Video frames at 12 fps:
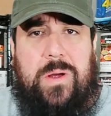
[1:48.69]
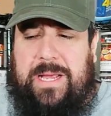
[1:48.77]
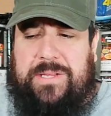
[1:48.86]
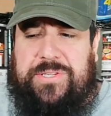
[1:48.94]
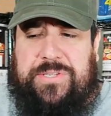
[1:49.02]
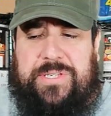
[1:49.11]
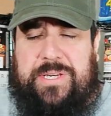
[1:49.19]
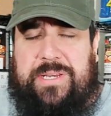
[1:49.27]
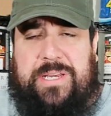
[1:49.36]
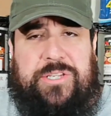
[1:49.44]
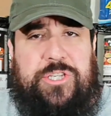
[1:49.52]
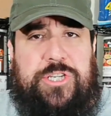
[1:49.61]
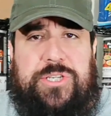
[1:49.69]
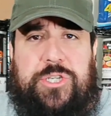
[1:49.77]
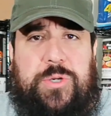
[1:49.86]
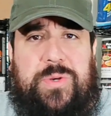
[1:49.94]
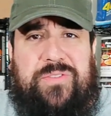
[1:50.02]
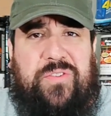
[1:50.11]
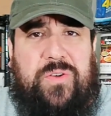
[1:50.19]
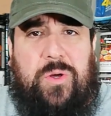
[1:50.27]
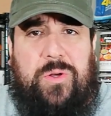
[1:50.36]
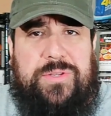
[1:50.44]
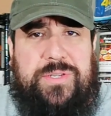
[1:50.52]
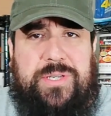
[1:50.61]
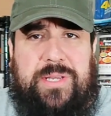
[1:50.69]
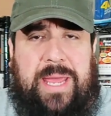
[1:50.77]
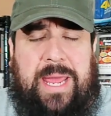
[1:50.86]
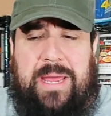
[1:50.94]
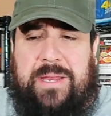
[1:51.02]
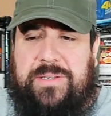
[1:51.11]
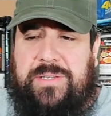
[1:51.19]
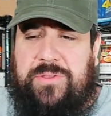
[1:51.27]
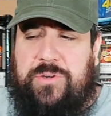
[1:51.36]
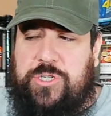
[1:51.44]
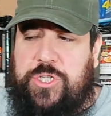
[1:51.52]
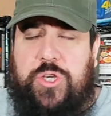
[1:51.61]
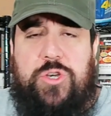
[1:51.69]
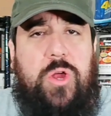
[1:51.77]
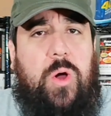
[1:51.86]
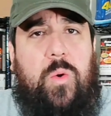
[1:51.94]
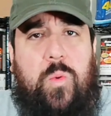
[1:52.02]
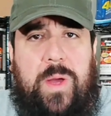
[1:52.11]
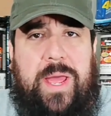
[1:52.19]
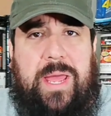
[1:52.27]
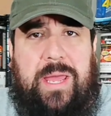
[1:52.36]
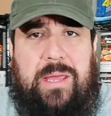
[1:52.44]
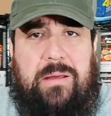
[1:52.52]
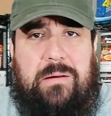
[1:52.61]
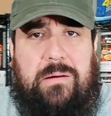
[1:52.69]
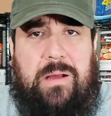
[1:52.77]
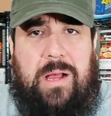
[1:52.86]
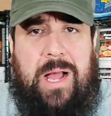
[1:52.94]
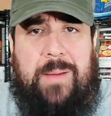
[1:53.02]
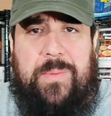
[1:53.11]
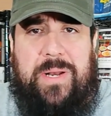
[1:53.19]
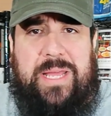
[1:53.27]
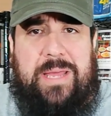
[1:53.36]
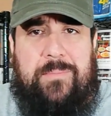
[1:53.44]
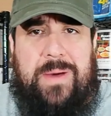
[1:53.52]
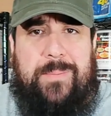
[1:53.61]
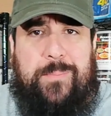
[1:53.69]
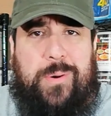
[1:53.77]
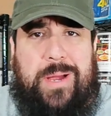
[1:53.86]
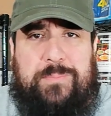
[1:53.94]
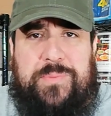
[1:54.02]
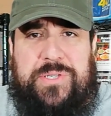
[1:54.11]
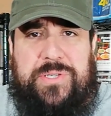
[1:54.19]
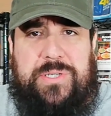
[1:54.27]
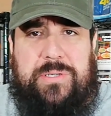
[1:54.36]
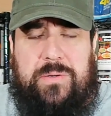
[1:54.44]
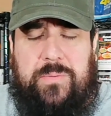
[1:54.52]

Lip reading: It's just too difficult, and there's no way I'm going to get my preps